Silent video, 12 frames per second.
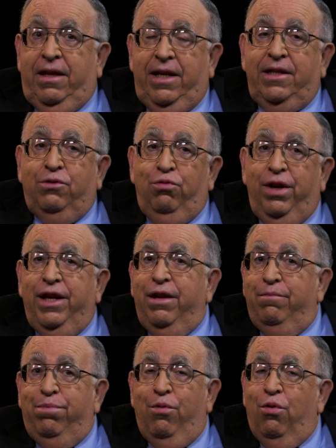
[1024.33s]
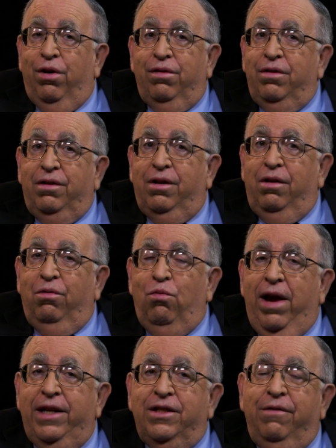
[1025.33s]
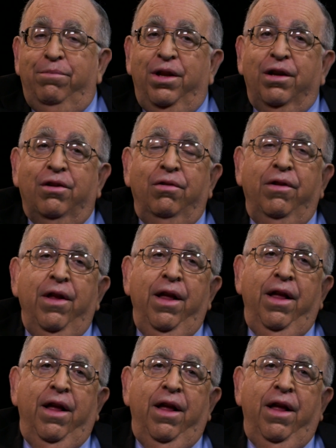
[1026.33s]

these really important ways of political